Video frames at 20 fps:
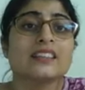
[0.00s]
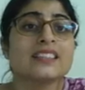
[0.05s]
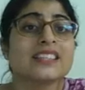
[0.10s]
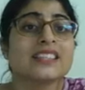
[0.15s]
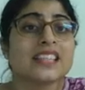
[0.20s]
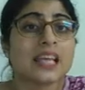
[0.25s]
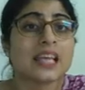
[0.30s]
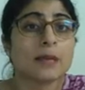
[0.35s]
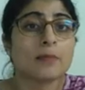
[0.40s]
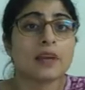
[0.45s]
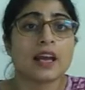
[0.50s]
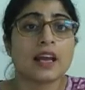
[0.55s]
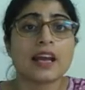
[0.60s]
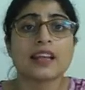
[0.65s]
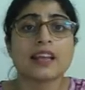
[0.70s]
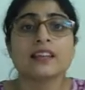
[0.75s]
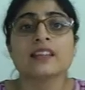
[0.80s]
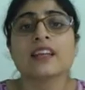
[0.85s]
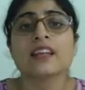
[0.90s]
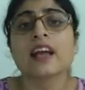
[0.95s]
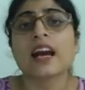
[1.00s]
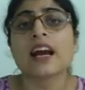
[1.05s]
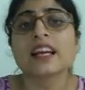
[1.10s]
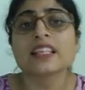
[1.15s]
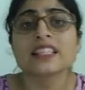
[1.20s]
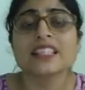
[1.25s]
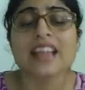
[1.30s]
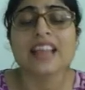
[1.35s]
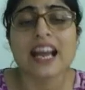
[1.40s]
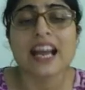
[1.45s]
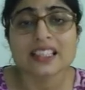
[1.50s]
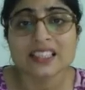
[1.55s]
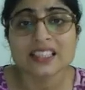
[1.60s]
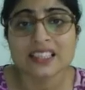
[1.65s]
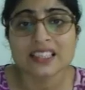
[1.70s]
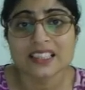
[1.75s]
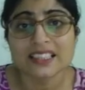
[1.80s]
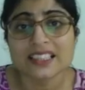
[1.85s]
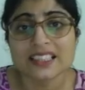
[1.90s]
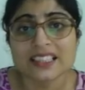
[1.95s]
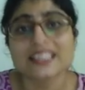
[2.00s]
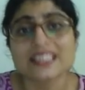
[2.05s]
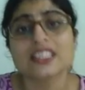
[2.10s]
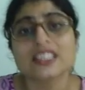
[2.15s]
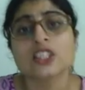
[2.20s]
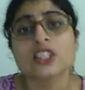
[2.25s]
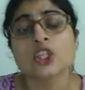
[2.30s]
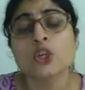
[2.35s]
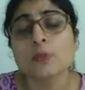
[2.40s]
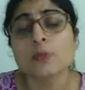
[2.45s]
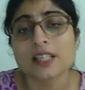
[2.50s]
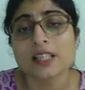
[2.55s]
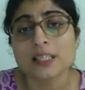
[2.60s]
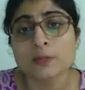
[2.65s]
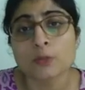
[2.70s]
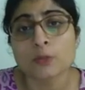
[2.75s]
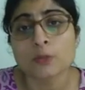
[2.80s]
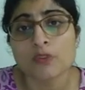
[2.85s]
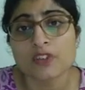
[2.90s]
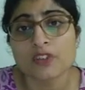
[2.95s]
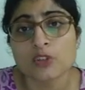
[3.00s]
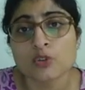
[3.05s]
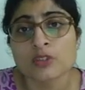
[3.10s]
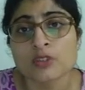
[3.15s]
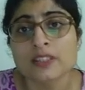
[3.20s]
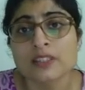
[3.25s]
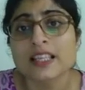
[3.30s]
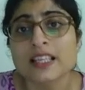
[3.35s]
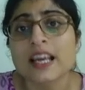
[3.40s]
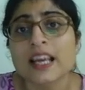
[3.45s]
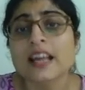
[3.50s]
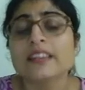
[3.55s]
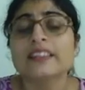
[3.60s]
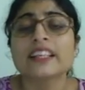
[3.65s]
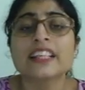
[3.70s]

at the same line, the IT Act contains numerous provisions